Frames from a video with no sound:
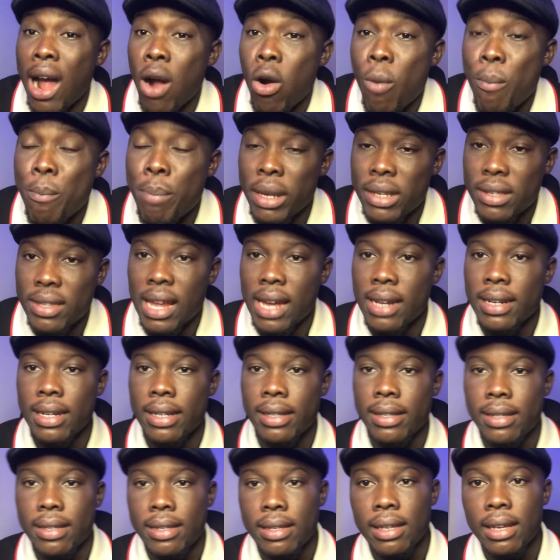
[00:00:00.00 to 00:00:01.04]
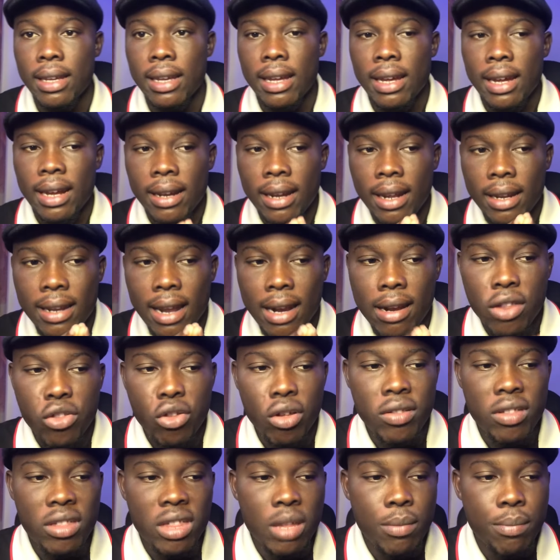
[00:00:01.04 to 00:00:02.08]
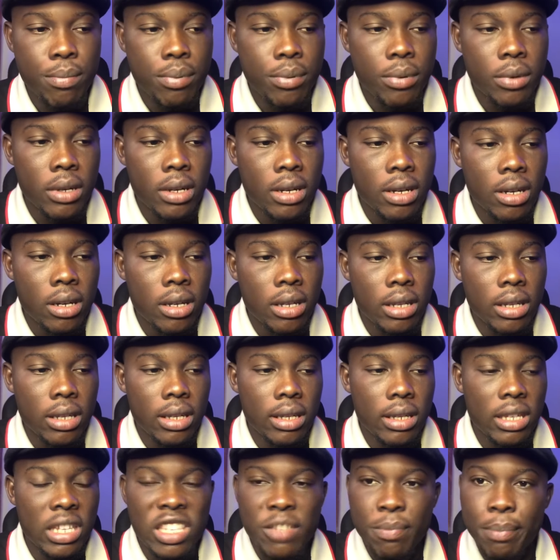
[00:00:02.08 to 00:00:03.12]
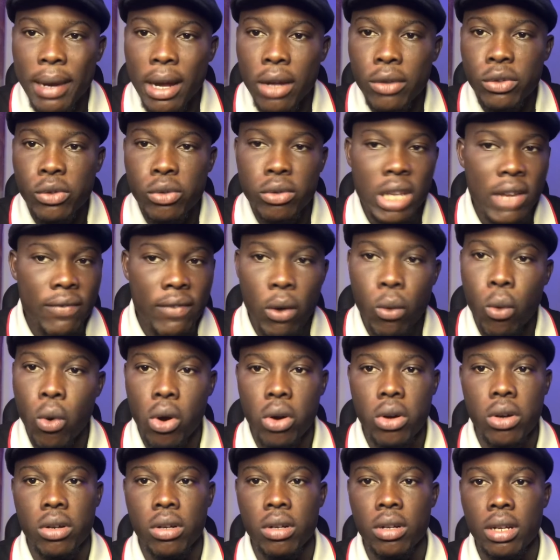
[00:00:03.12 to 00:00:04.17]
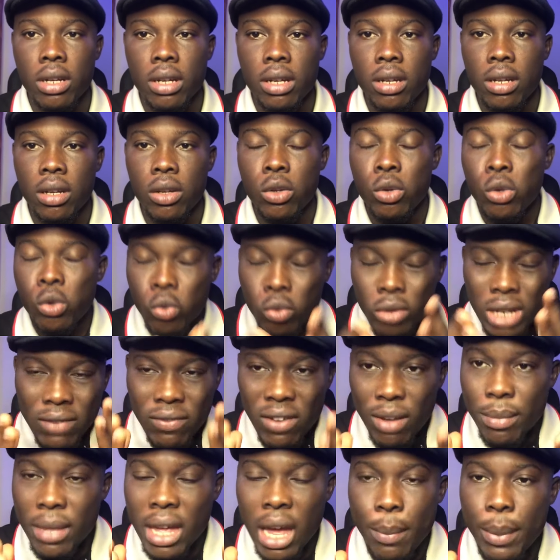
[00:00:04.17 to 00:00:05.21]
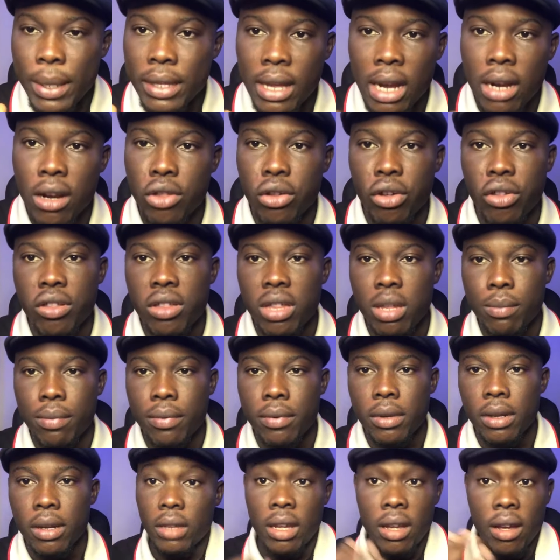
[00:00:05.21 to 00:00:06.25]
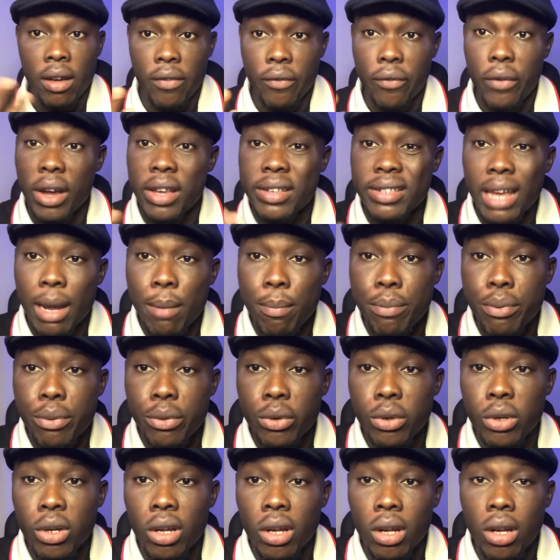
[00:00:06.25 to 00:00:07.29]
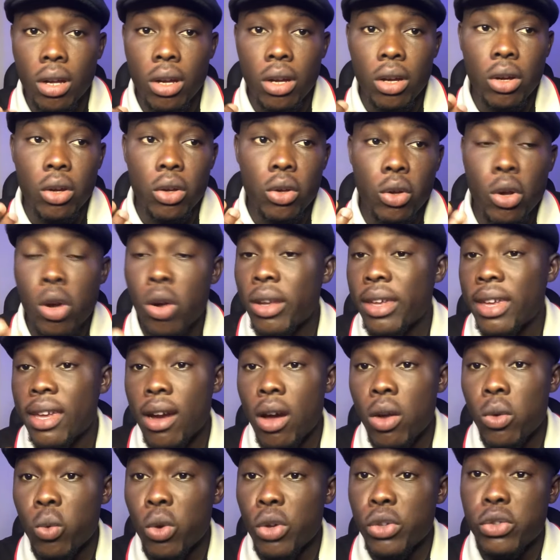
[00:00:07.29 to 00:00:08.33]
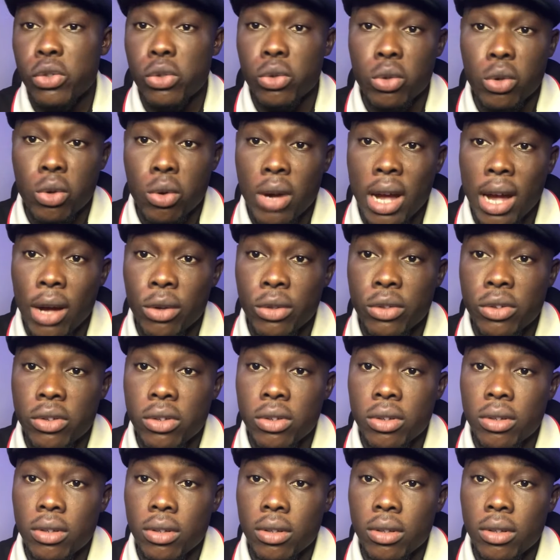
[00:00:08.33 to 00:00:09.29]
her own personal needs, then that relationship is bound to never work. You will never be happy in that relationship. For example, your girl wants to go out